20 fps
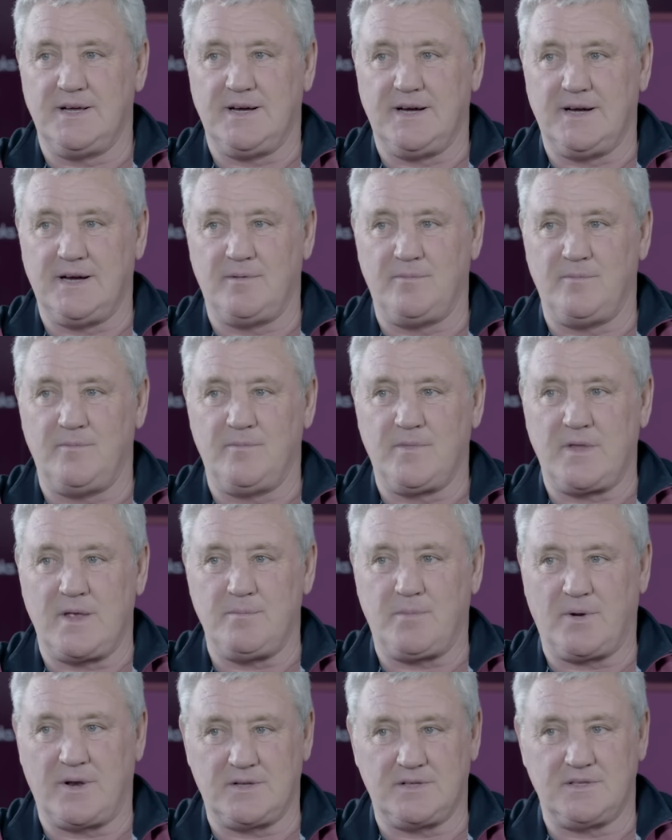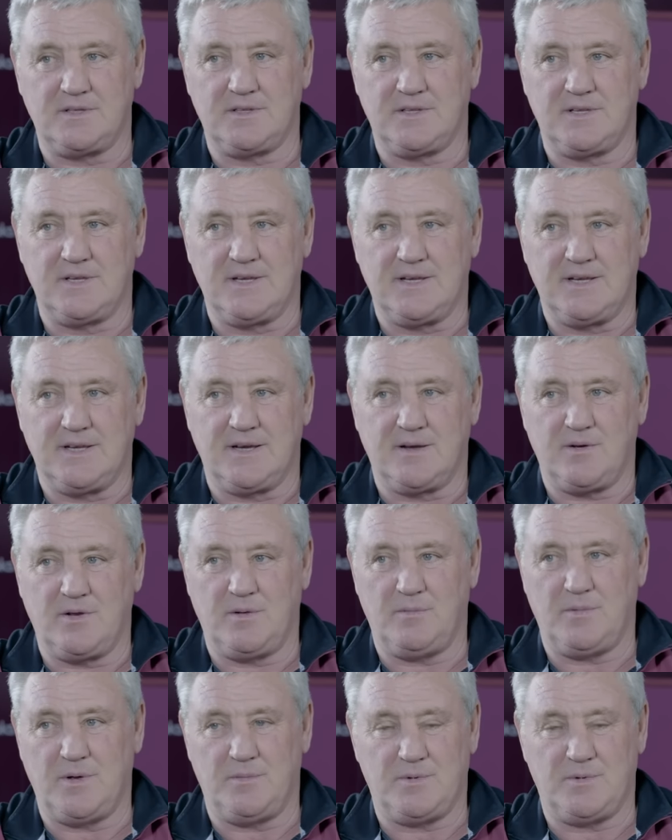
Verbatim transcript: Um, but it, maybe